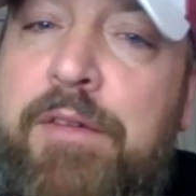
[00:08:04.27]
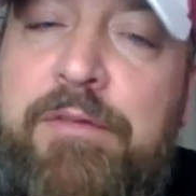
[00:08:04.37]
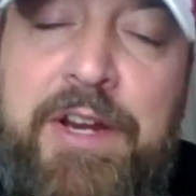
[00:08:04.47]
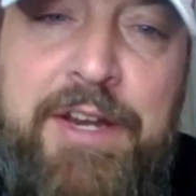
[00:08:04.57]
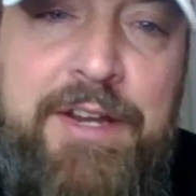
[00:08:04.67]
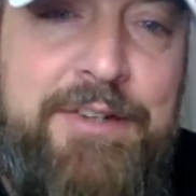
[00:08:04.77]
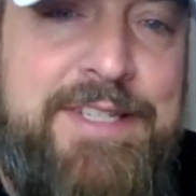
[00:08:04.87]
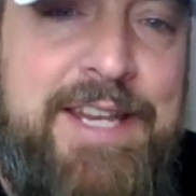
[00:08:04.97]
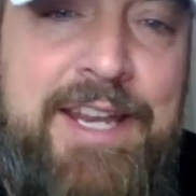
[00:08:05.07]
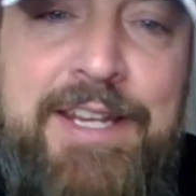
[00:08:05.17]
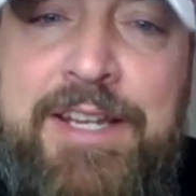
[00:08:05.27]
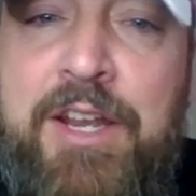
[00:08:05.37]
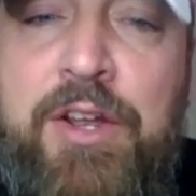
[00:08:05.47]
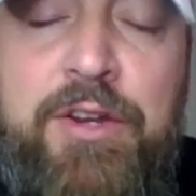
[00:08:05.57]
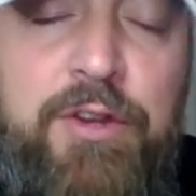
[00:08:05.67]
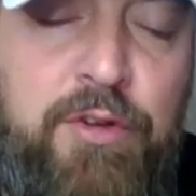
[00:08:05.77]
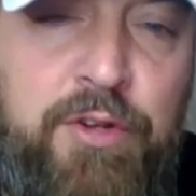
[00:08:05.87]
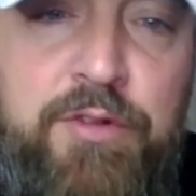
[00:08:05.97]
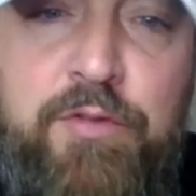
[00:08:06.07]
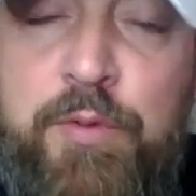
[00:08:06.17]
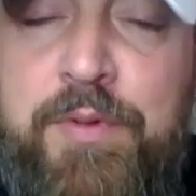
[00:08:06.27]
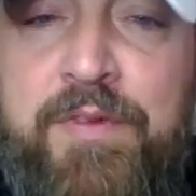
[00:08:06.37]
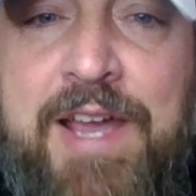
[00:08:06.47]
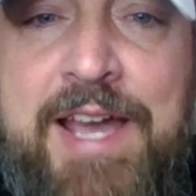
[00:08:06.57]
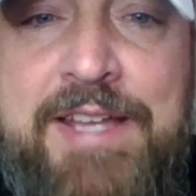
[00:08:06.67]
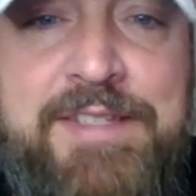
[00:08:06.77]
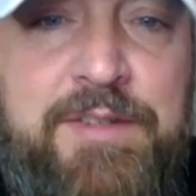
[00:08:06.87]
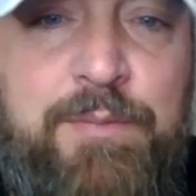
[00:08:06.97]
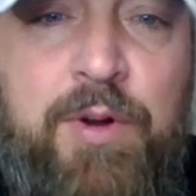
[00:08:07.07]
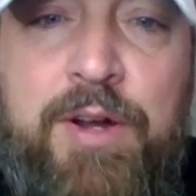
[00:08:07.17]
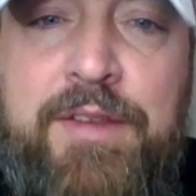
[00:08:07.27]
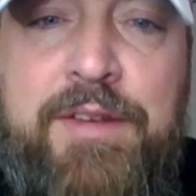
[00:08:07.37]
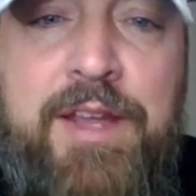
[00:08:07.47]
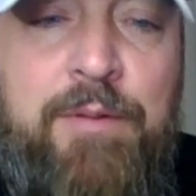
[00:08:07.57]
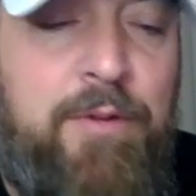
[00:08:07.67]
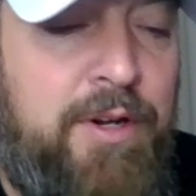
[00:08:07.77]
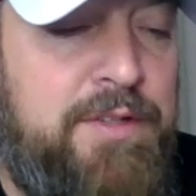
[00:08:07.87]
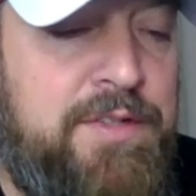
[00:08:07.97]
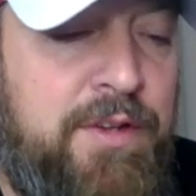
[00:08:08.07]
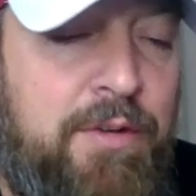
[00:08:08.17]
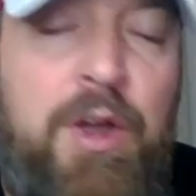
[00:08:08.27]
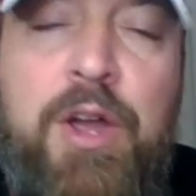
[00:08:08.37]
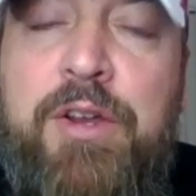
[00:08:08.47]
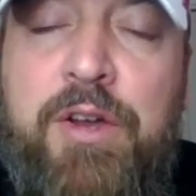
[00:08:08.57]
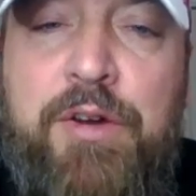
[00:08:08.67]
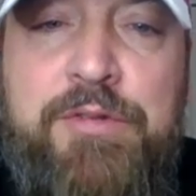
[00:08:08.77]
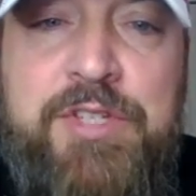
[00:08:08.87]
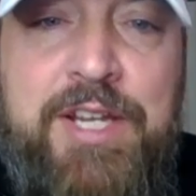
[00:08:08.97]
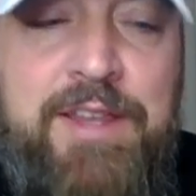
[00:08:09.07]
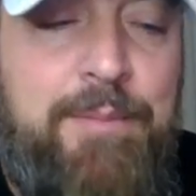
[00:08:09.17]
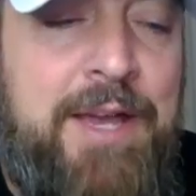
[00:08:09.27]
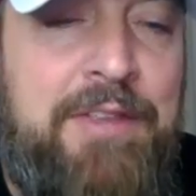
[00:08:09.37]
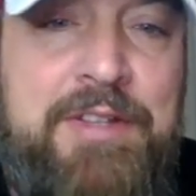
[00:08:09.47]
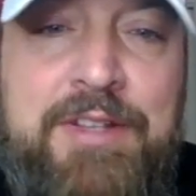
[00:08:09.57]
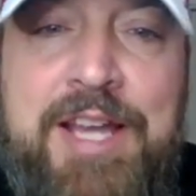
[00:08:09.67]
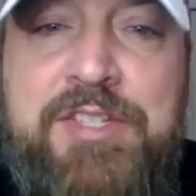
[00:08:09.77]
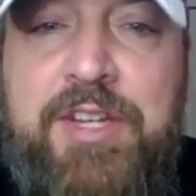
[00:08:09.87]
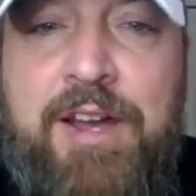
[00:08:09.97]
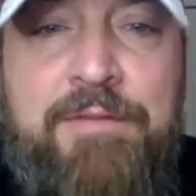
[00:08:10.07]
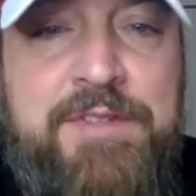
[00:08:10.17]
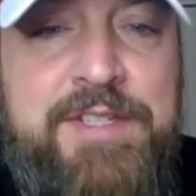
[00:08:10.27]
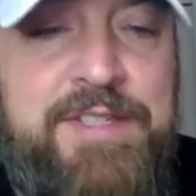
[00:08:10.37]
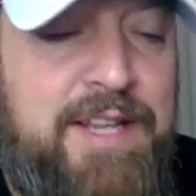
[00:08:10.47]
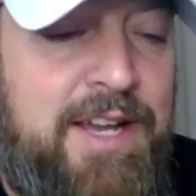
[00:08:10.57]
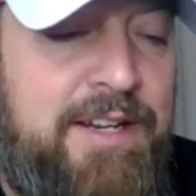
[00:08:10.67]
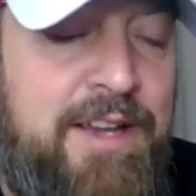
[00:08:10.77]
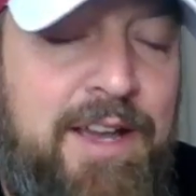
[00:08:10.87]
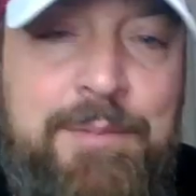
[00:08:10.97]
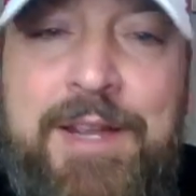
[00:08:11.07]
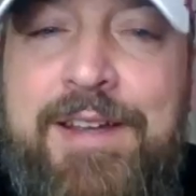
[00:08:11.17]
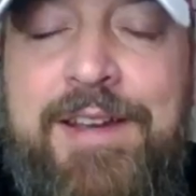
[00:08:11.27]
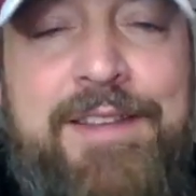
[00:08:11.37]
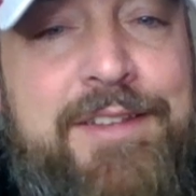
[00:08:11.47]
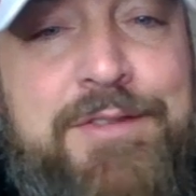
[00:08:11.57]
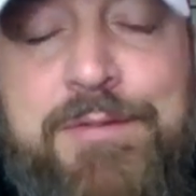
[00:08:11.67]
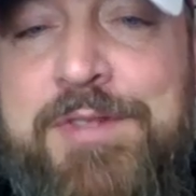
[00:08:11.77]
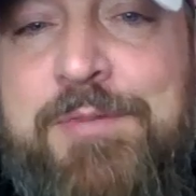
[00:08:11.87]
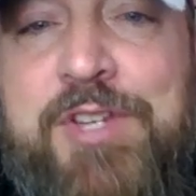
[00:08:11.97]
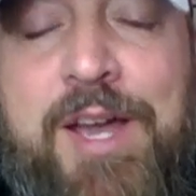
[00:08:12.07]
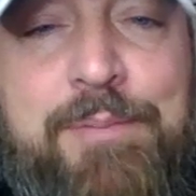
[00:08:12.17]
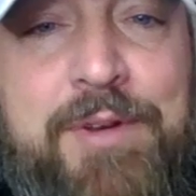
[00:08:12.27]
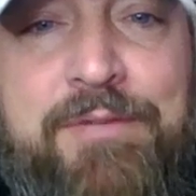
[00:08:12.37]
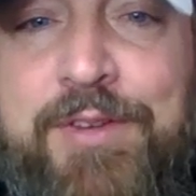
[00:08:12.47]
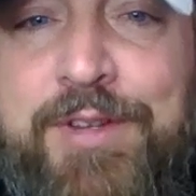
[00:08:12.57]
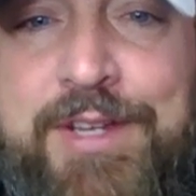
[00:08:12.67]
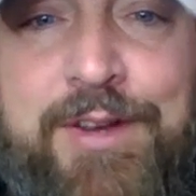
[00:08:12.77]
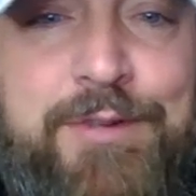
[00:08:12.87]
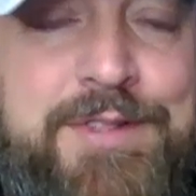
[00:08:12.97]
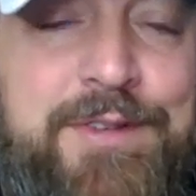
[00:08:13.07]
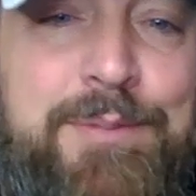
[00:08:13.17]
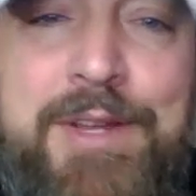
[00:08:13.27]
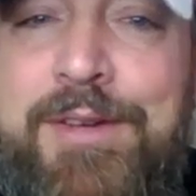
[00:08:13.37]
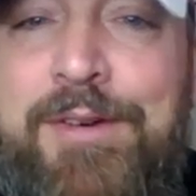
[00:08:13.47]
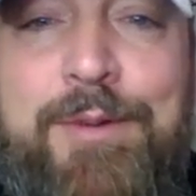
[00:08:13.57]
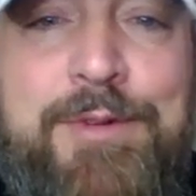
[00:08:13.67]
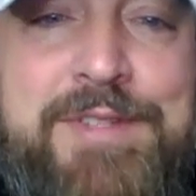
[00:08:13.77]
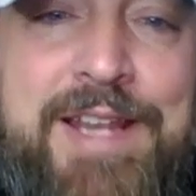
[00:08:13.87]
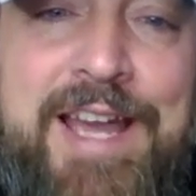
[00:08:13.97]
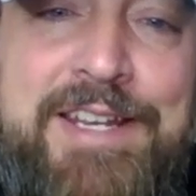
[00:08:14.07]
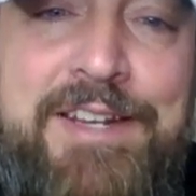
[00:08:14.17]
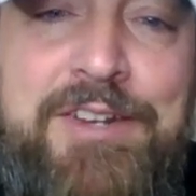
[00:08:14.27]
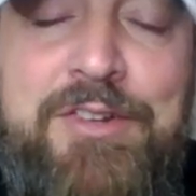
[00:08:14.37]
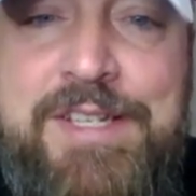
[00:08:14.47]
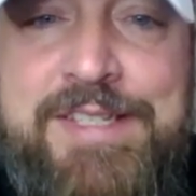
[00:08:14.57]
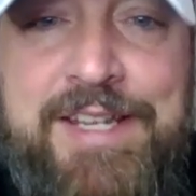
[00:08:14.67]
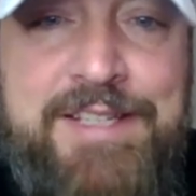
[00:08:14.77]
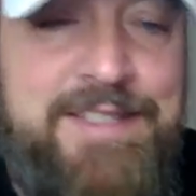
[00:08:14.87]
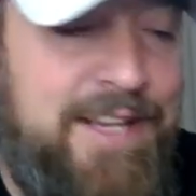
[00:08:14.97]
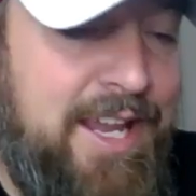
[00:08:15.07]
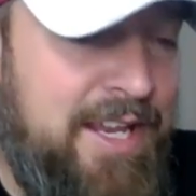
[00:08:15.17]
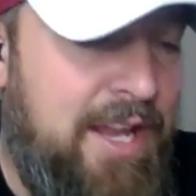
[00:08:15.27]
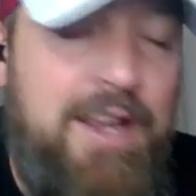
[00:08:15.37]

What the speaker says: Very entertaining, good group of guys as a part of the network. So go check them out, theclashingconferences.com, and then do some shopping at Philly Goat. It's going to be almost 90 degrees again today.